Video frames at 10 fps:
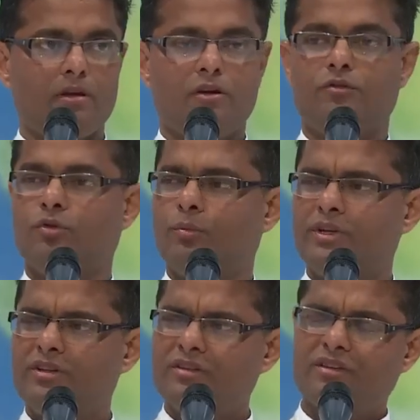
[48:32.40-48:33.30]
so
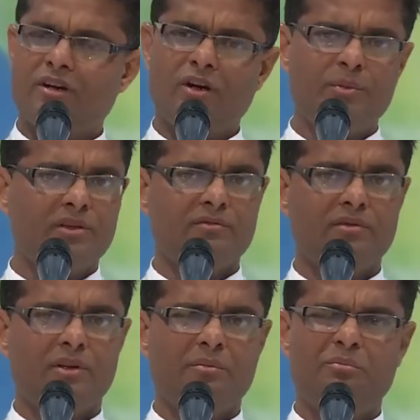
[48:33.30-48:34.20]
many things are coming.
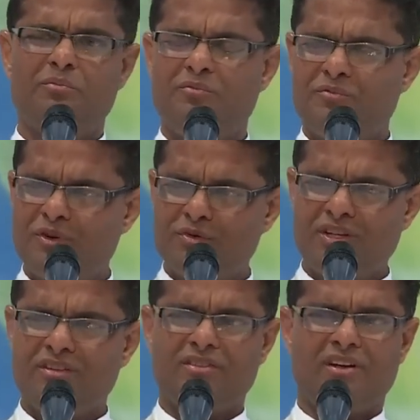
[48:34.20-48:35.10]
Few
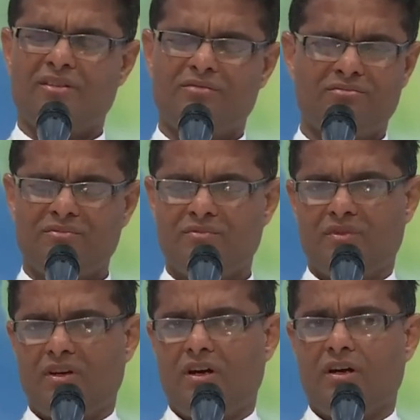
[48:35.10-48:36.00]
things are
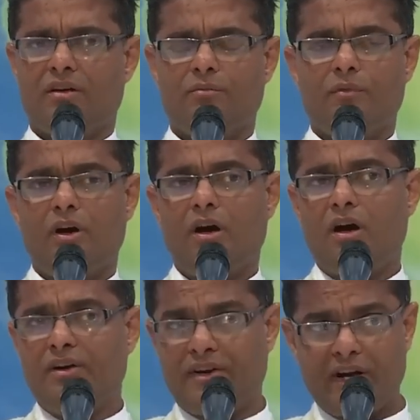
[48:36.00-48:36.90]

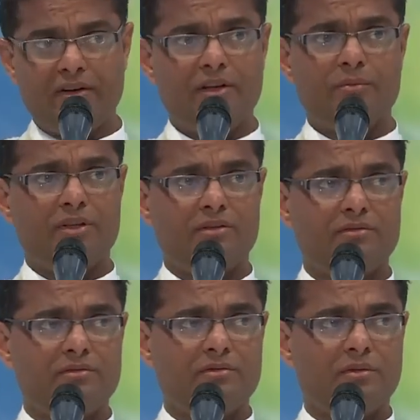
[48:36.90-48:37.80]
attracting me.
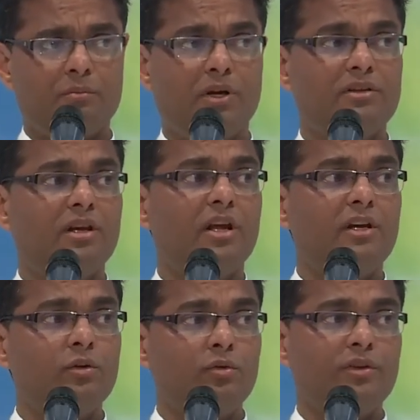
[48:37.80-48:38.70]
But then
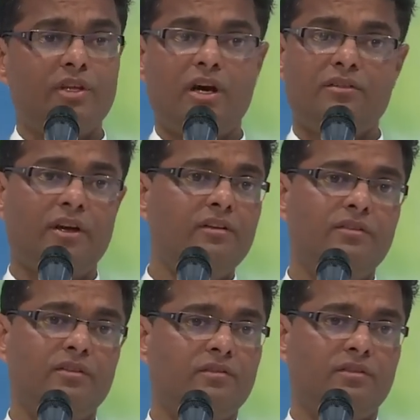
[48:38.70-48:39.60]
I know there are side
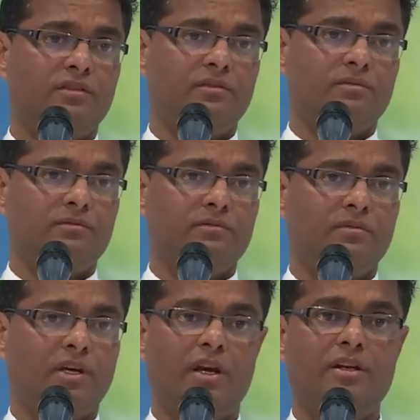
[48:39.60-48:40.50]
scenes.
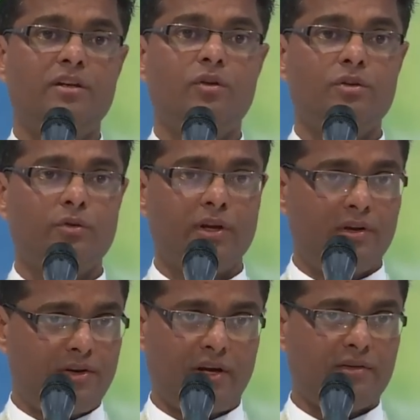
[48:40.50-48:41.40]
And I need not to get
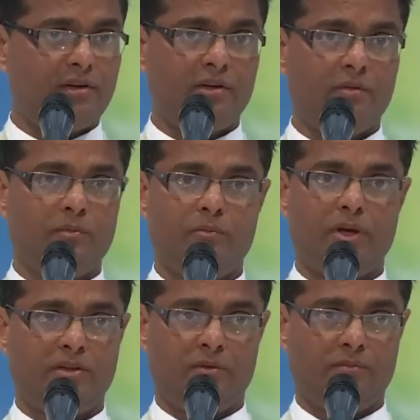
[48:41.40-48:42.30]
attracted
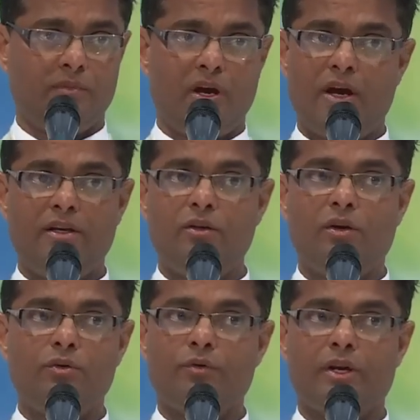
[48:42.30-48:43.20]
by them. I need
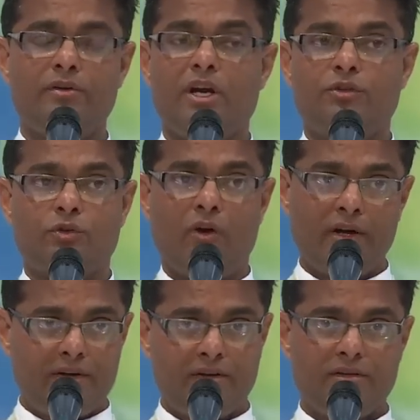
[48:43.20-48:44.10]
not to get
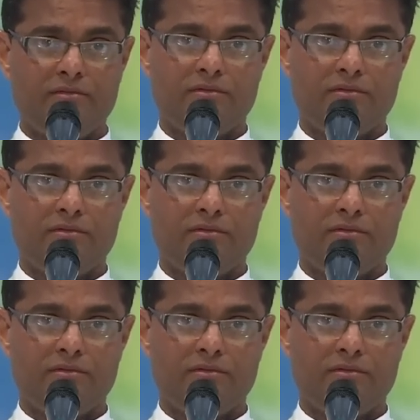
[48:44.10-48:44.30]
thwarted,